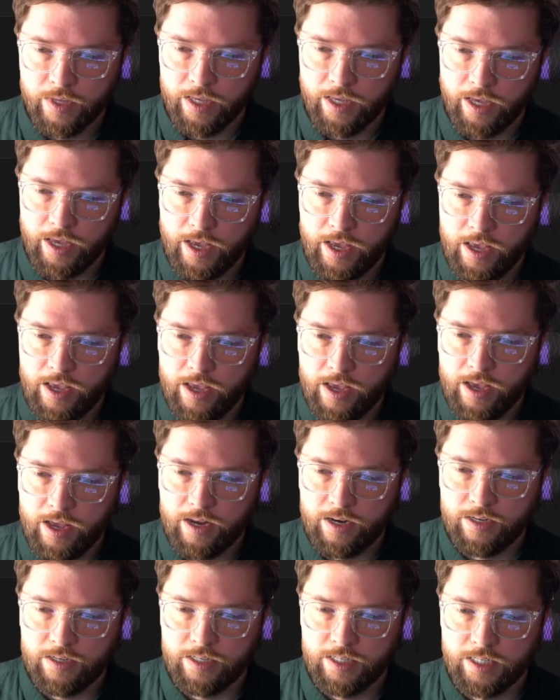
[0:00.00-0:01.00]

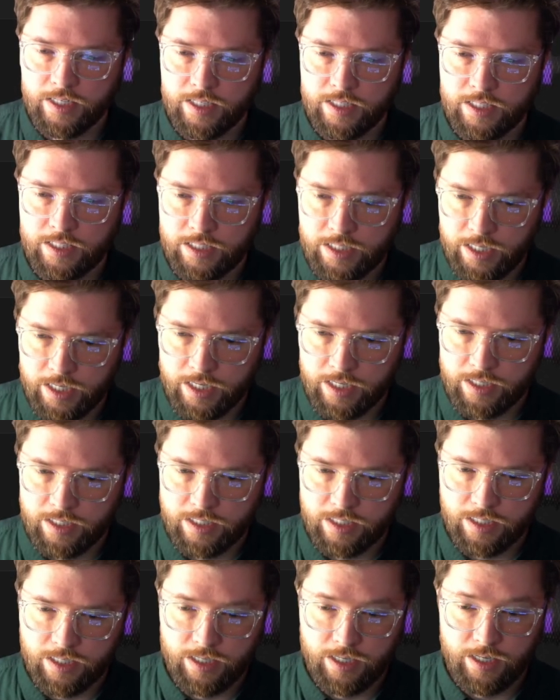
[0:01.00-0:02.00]
and
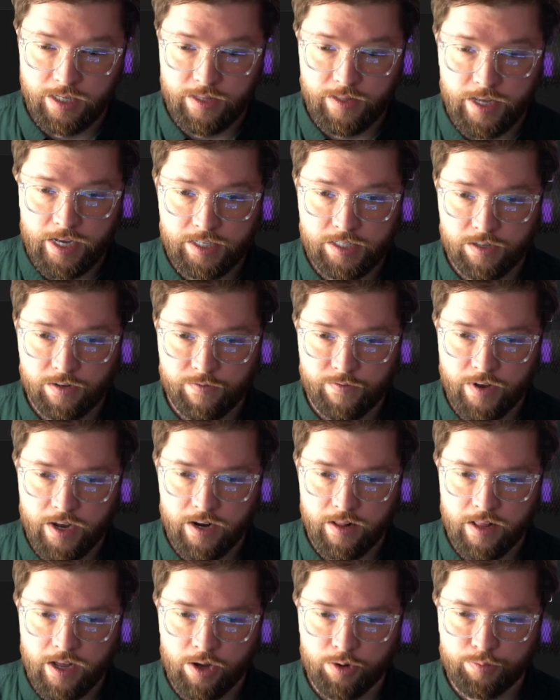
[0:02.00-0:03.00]
6. That's our
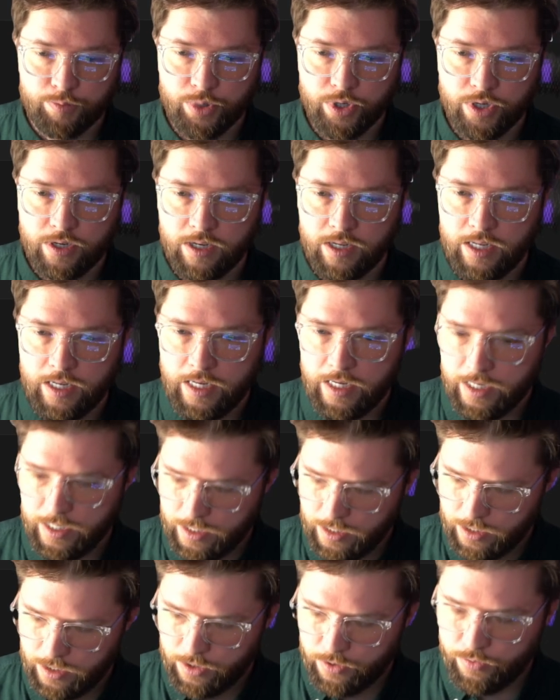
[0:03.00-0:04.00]
final output.
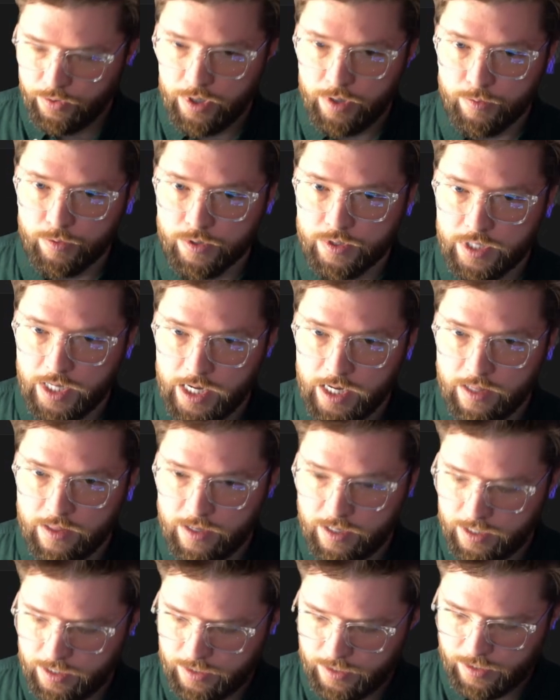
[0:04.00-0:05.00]
We will take
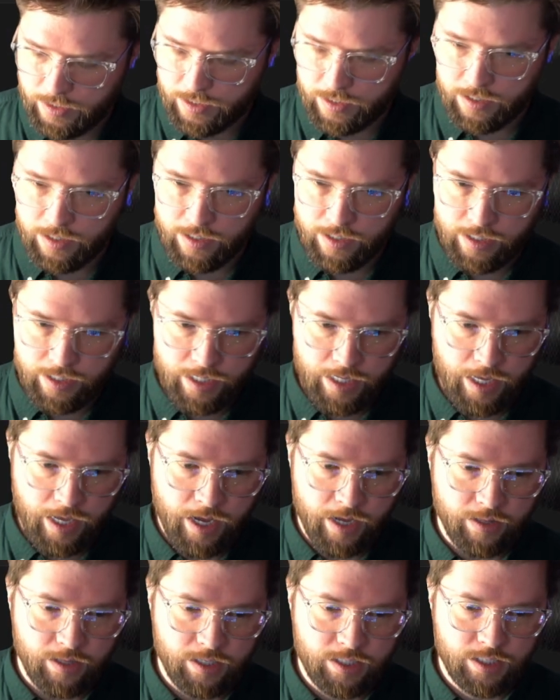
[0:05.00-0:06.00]
this
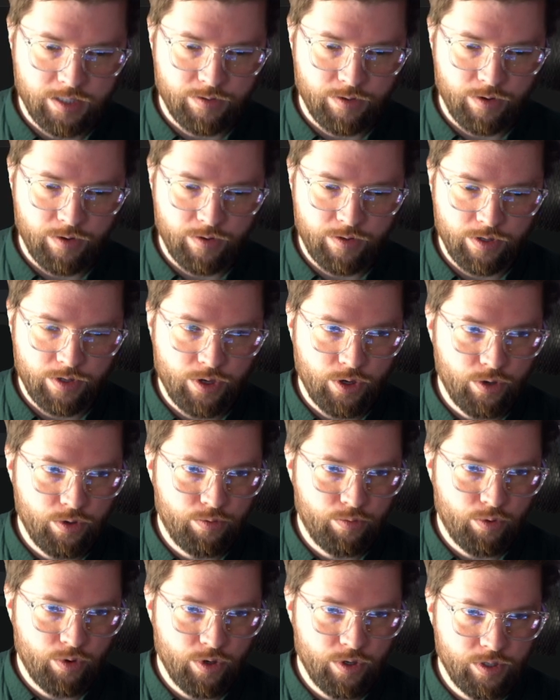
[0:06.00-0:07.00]
and let's throw it into Code
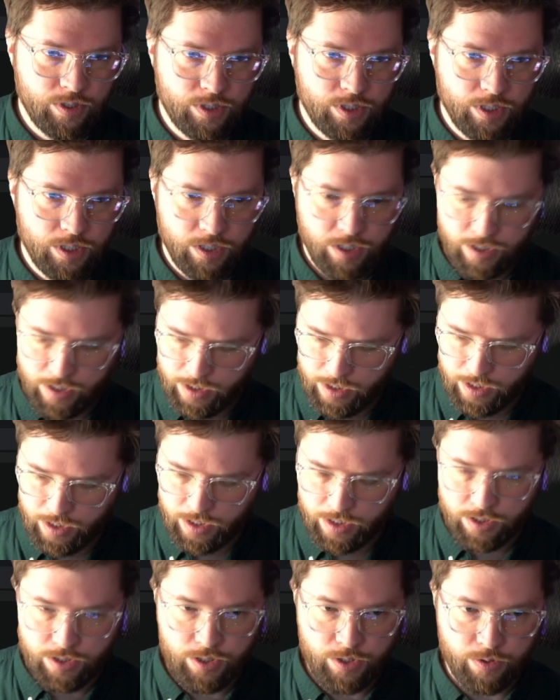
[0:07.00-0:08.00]
Wars,
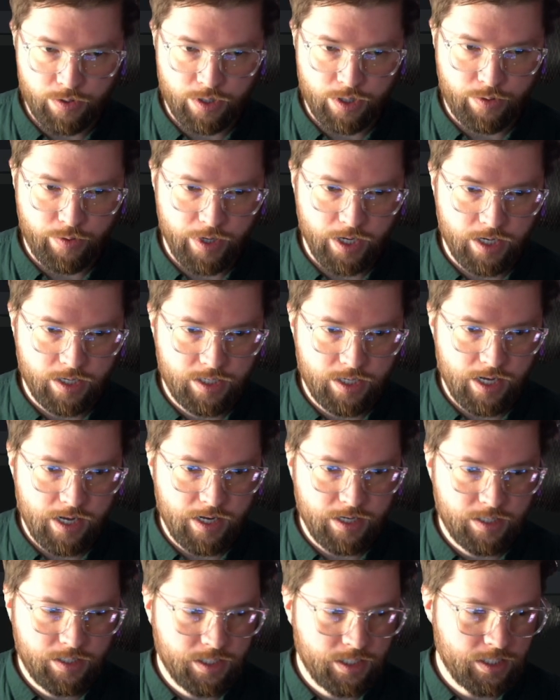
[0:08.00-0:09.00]
do a quick
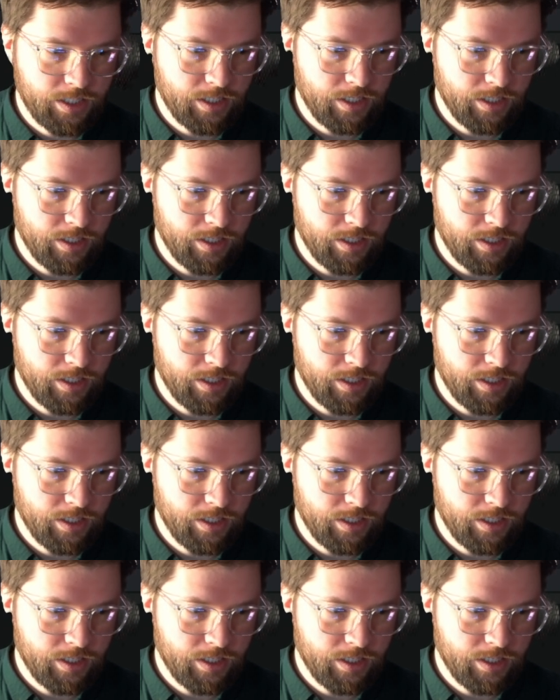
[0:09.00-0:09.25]
test,